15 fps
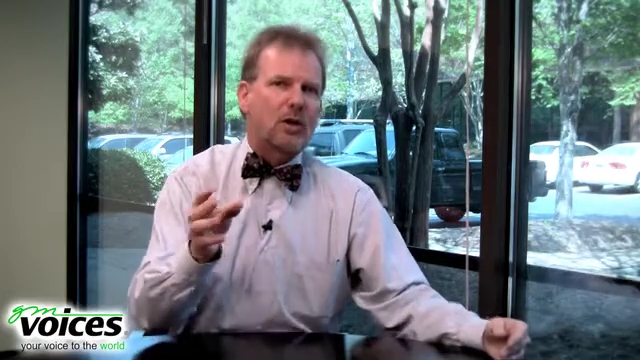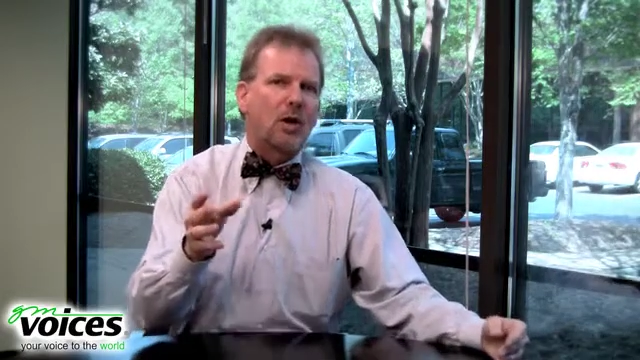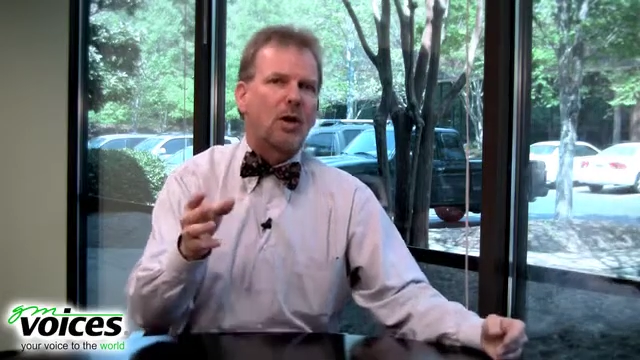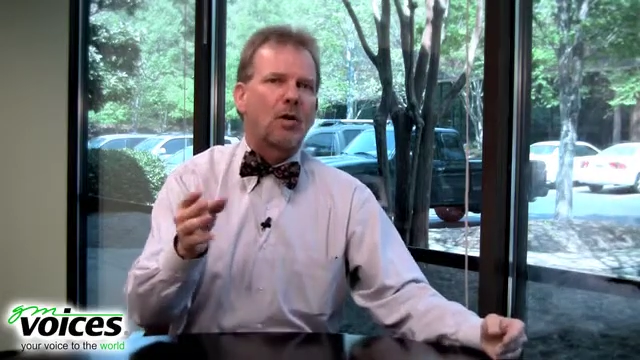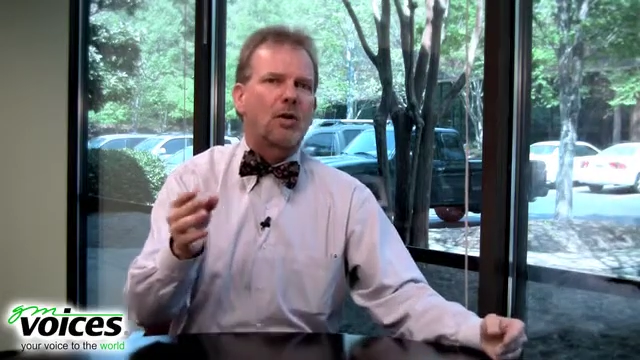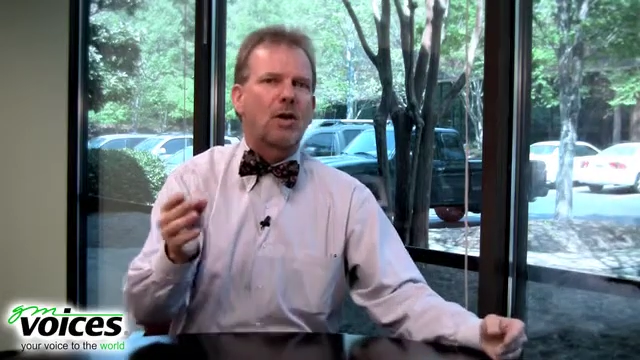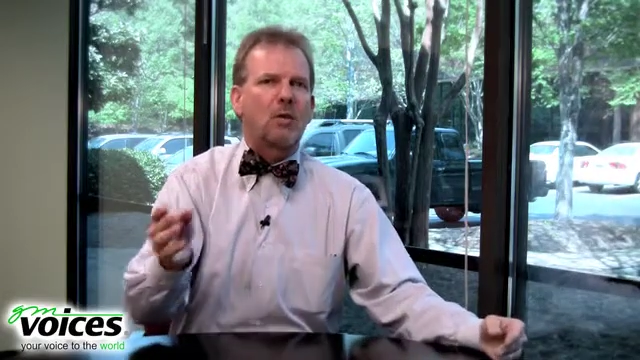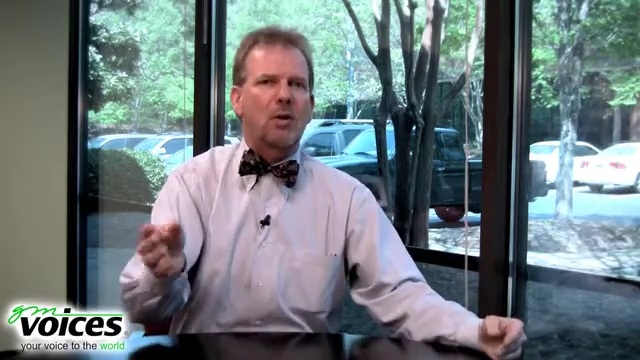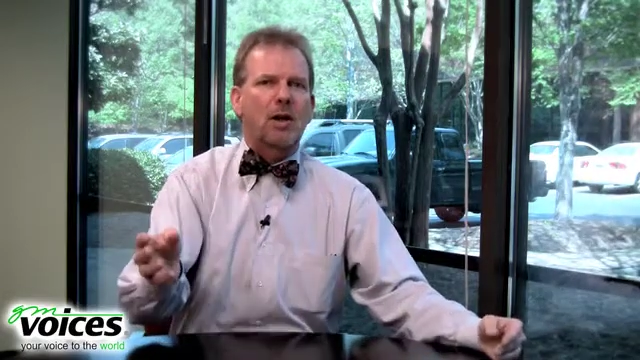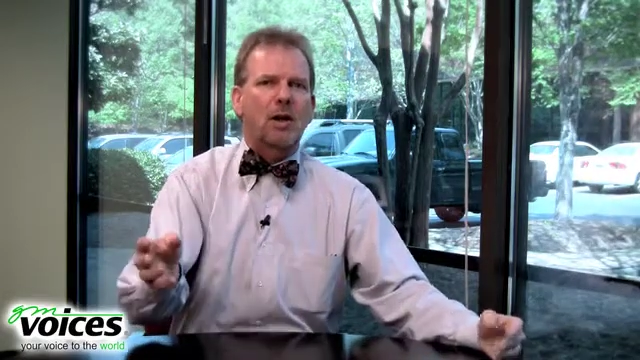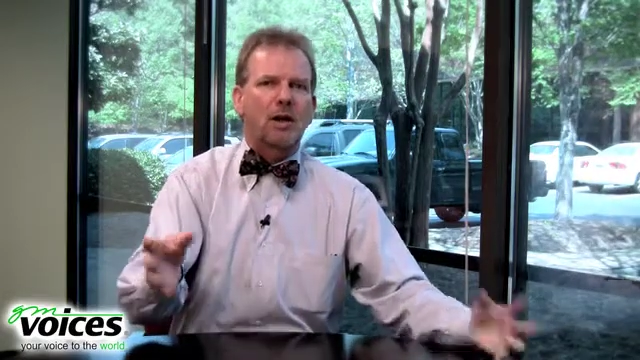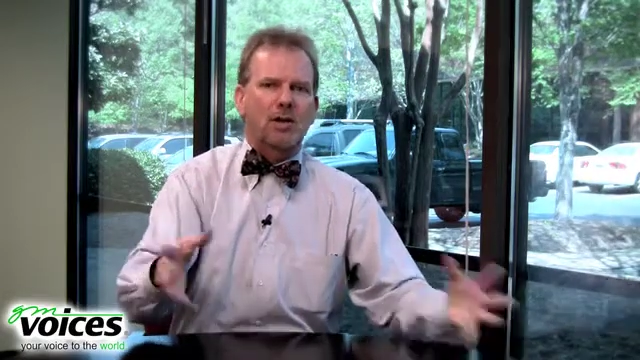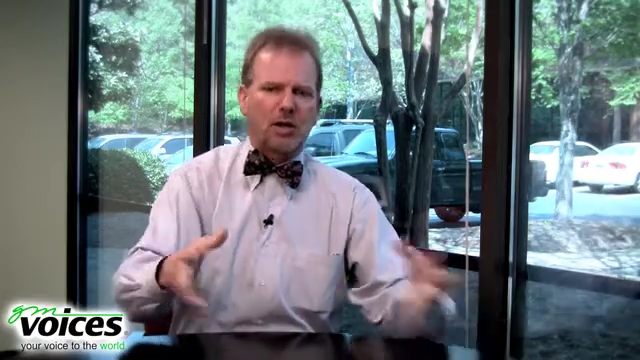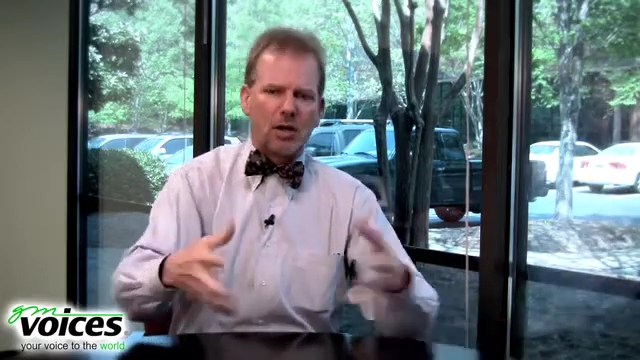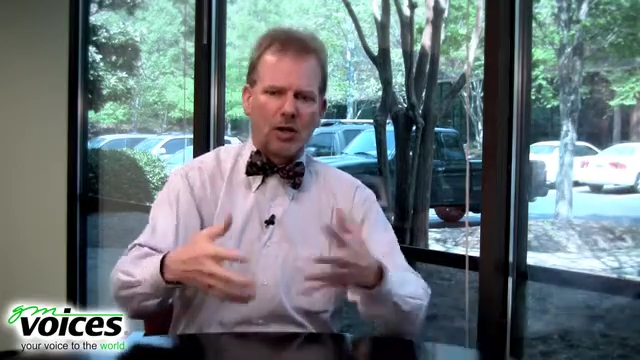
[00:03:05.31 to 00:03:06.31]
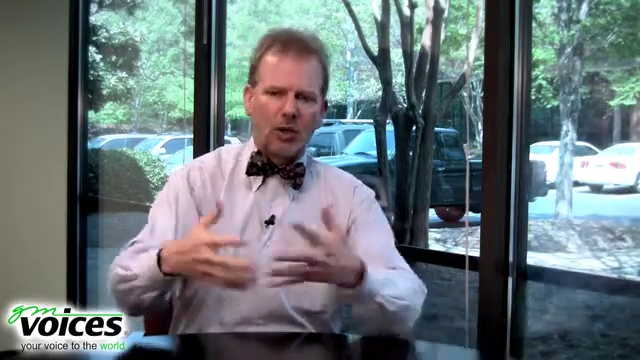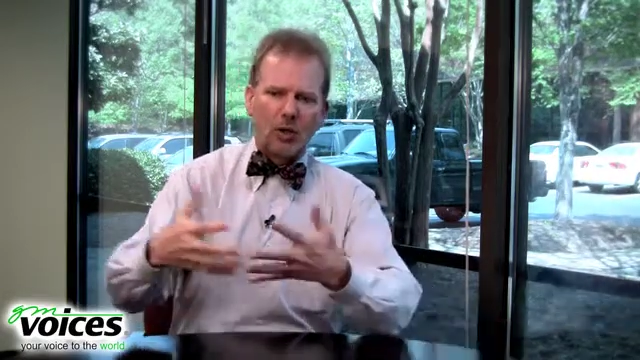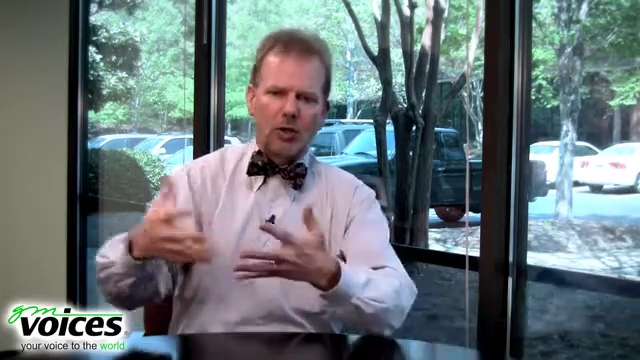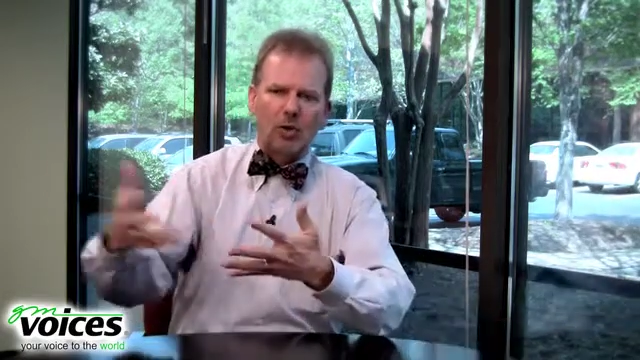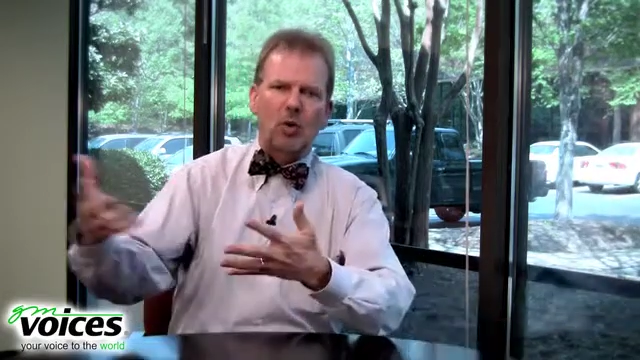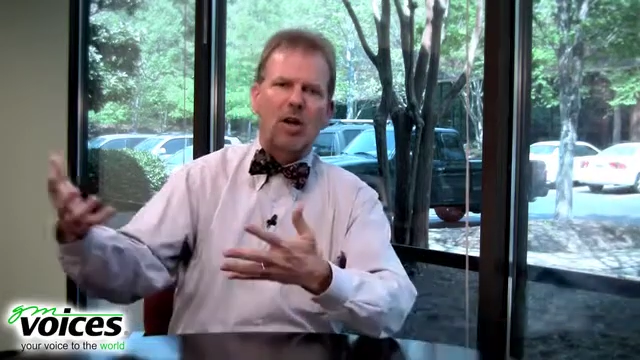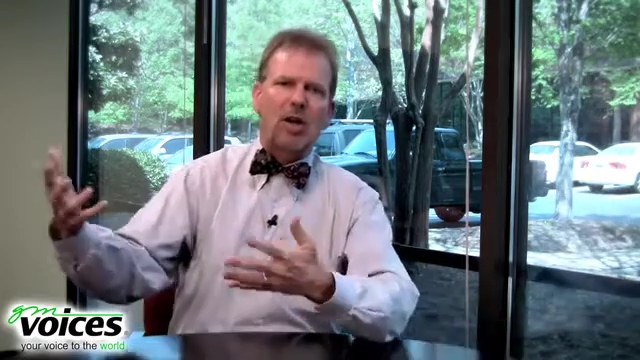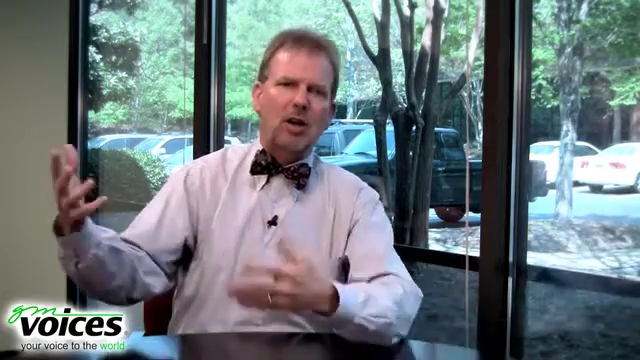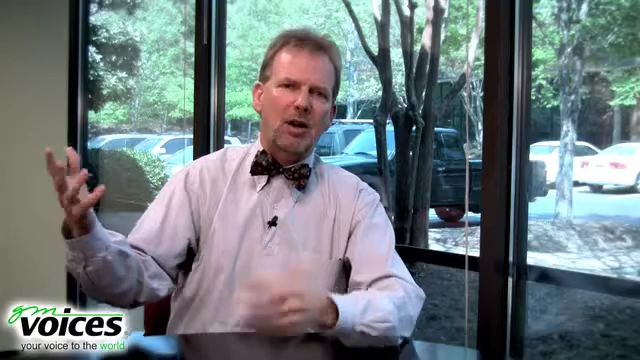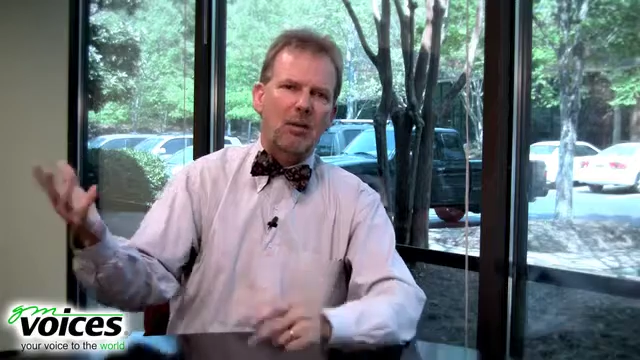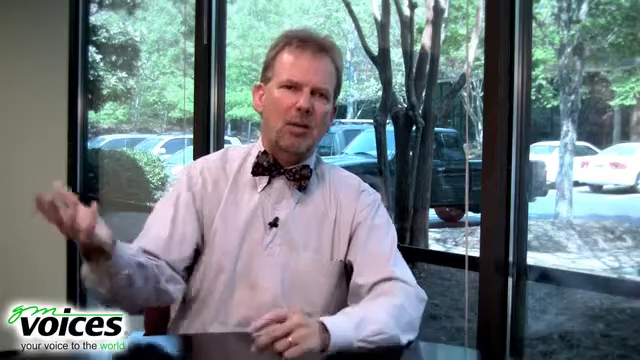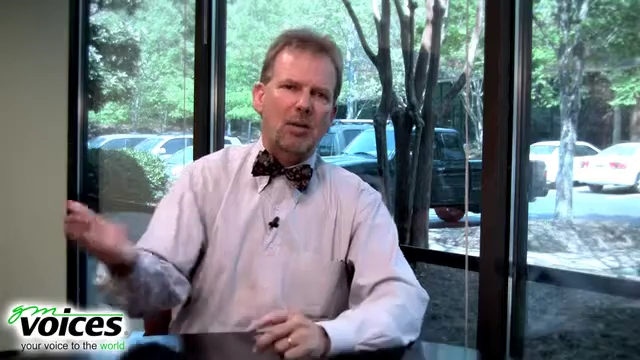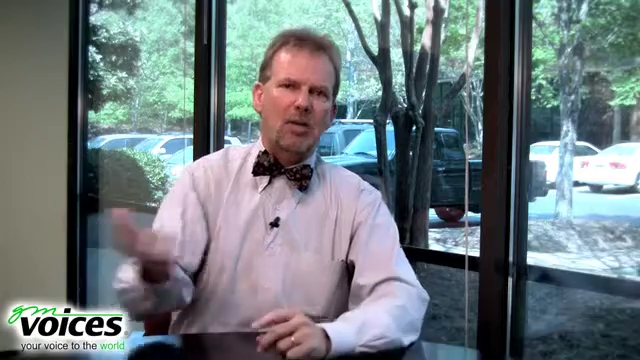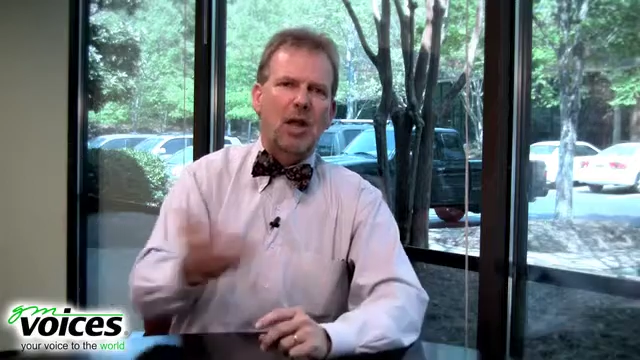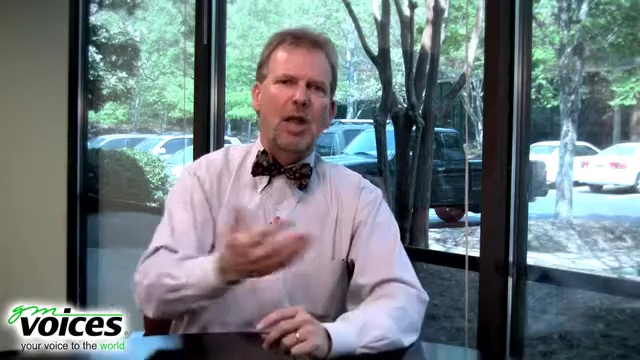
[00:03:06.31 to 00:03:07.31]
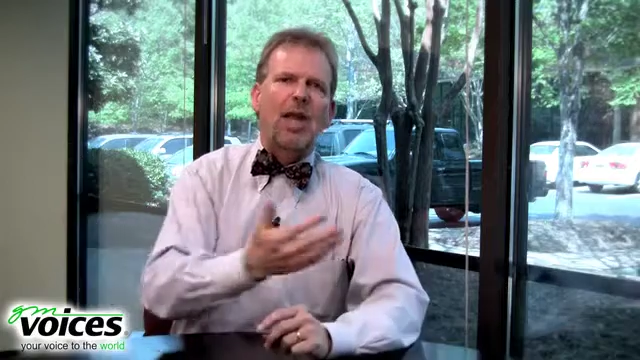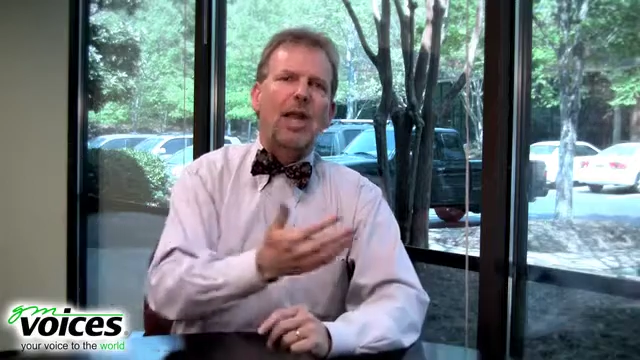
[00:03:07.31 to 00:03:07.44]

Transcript: so that when it's a whole string of numbers,